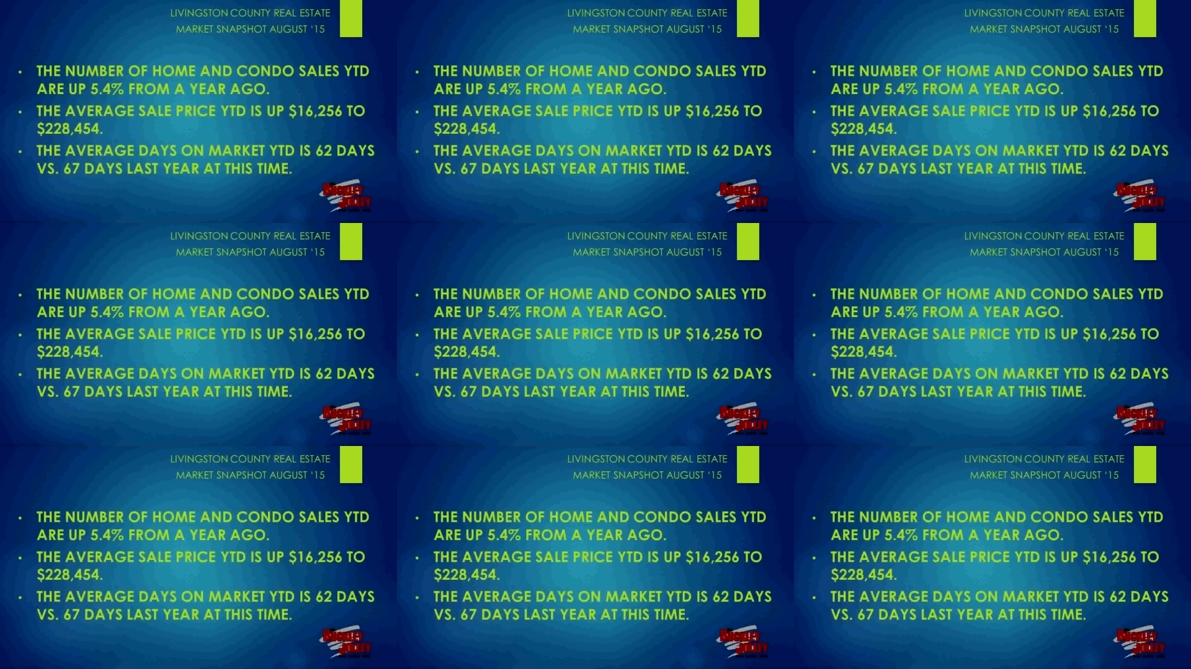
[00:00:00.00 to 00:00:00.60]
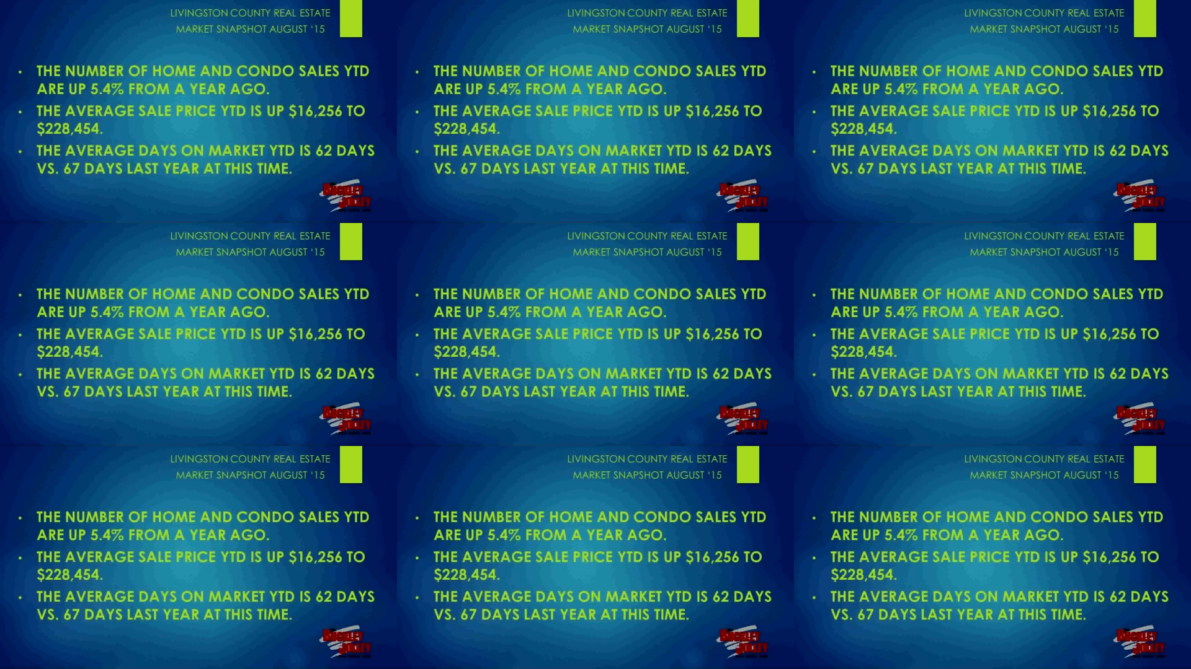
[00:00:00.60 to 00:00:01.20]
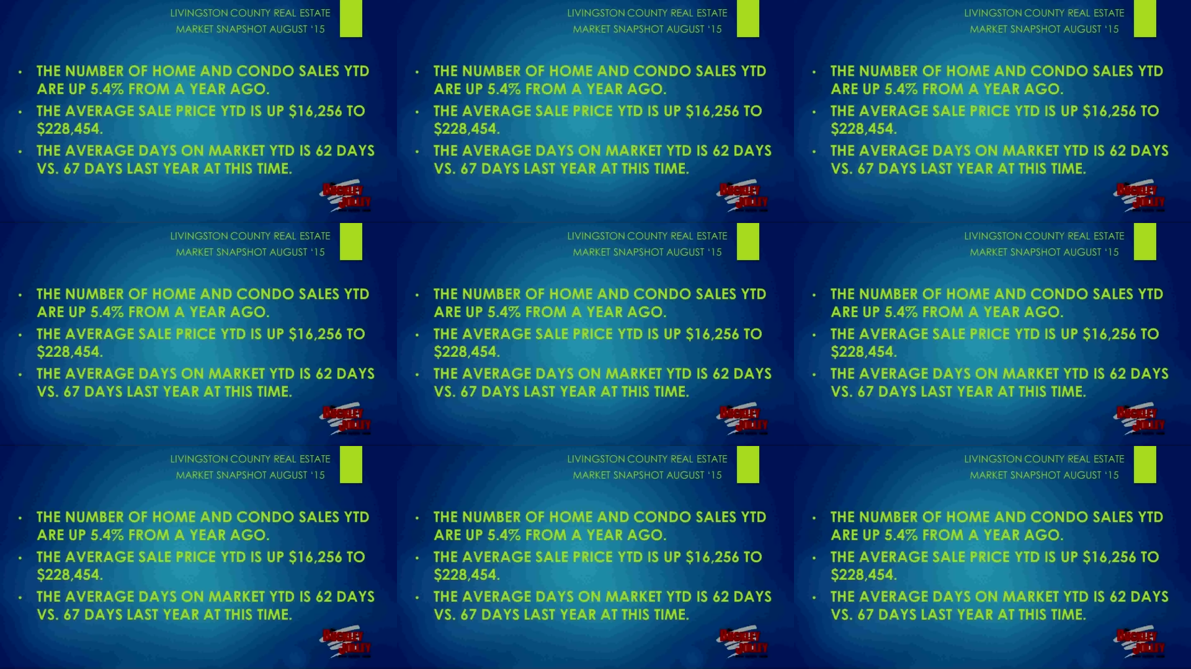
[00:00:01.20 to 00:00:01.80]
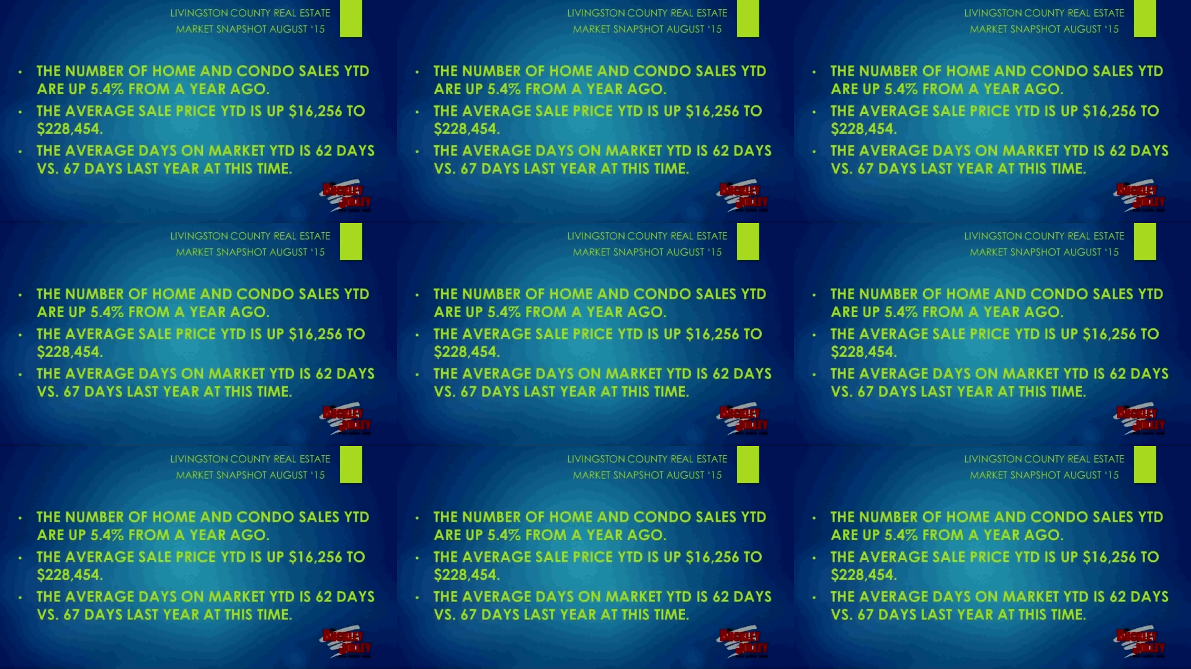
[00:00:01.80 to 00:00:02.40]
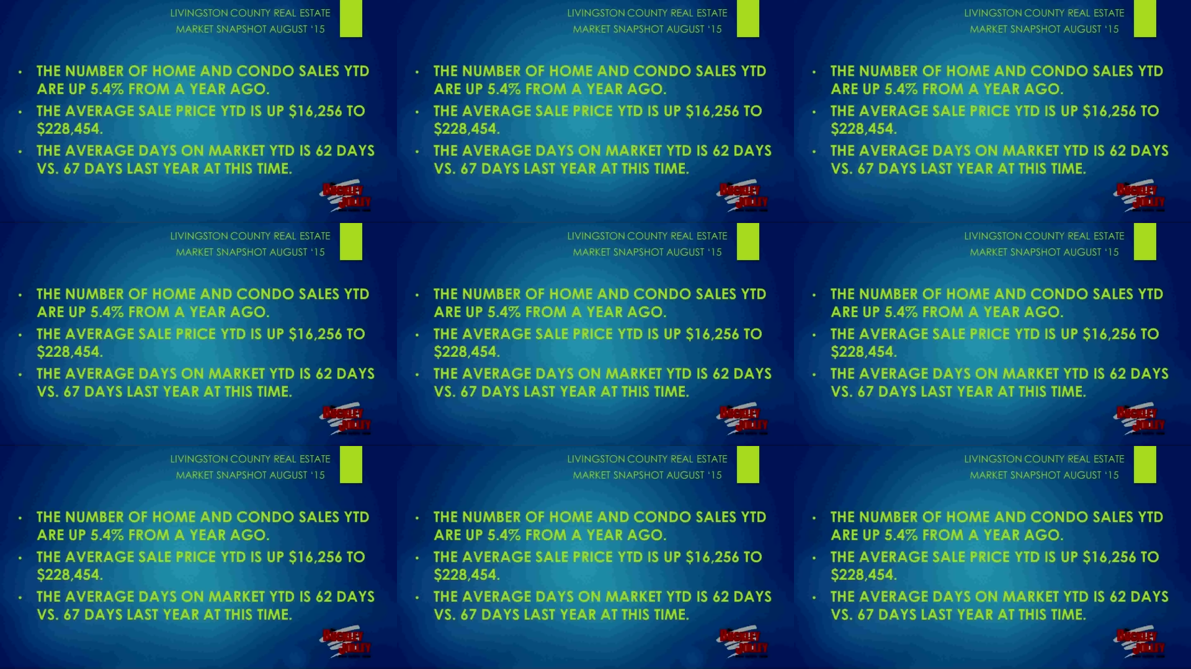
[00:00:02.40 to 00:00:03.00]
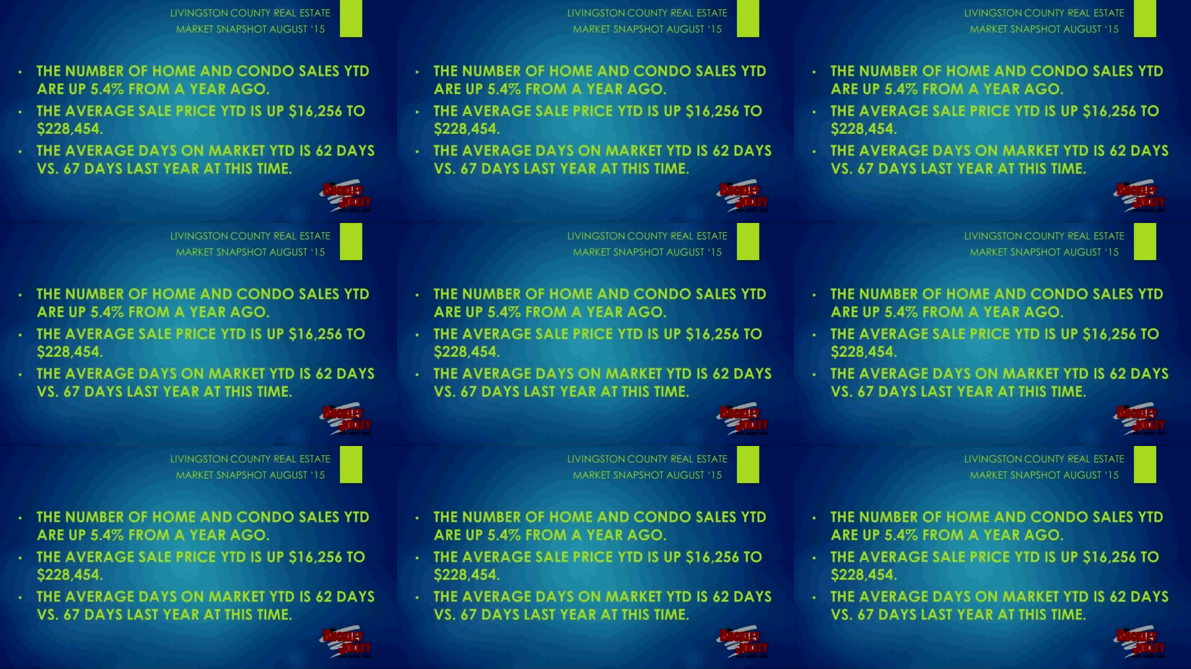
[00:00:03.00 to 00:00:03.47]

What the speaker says: (no speaker visible)